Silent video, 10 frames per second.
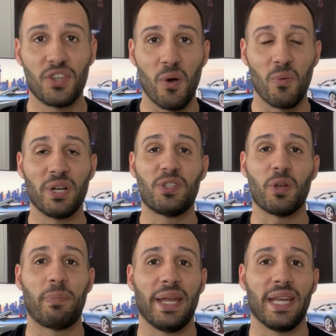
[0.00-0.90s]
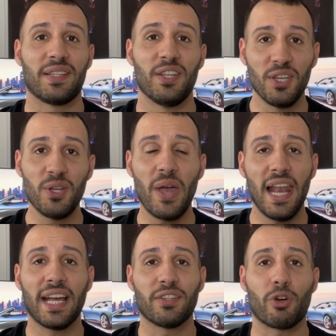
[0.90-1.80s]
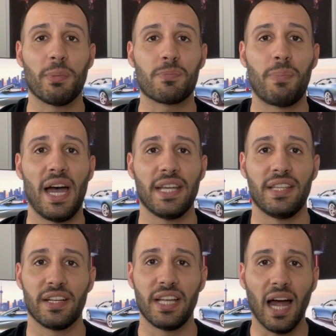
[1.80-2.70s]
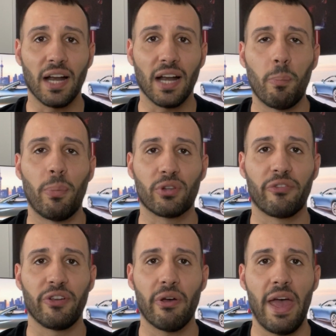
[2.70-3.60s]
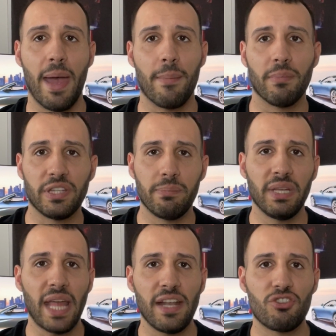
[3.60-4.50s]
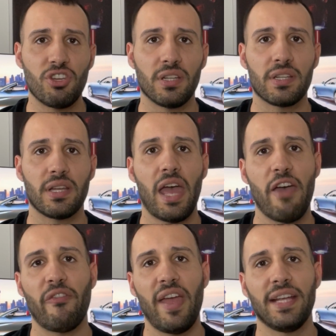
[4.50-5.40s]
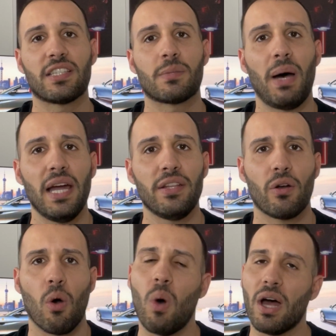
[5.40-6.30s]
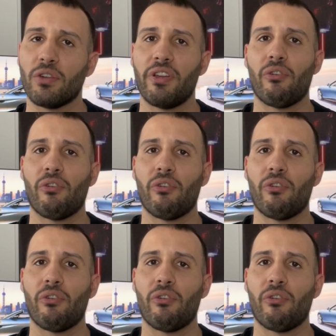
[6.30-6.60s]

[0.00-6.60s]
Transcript: So what is your pick? The new elegant Roma Spider, the hardtop Portofino M, the mid-engined F8 Spider or one of the